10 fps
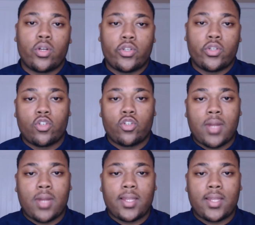YouTube?
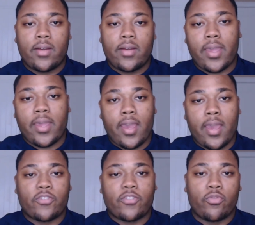Khalid here, aka
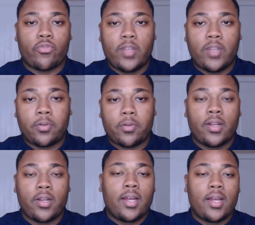Smooth Flipper.
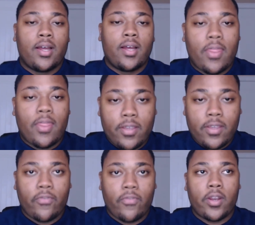This
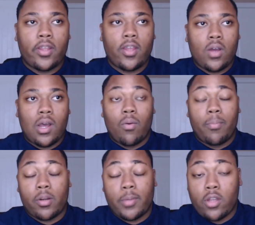video I'm going
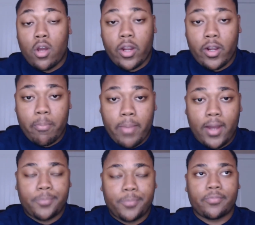to be talking
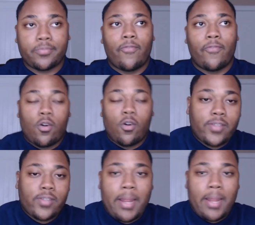about phones
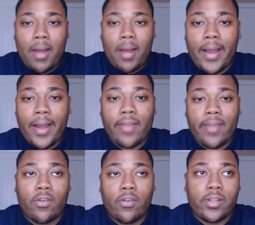that I buy and
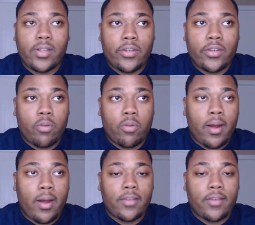phones that I don't
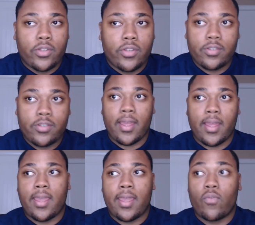buy. So this is
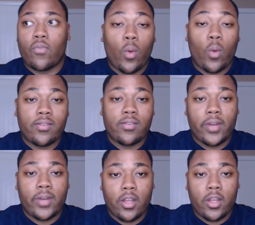a requested
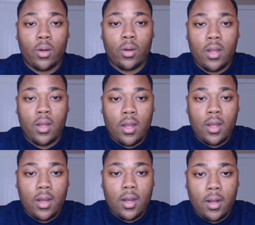video
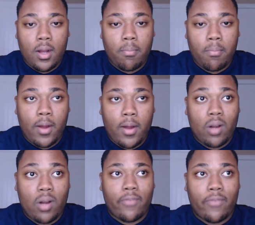um, by one
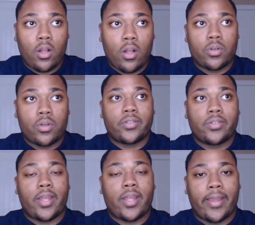of my followers,
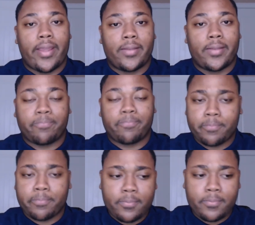and
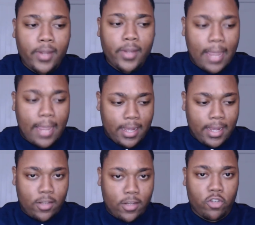
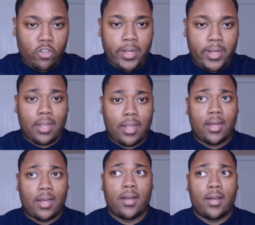has also been a,
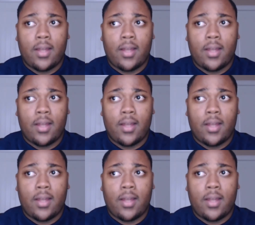uh,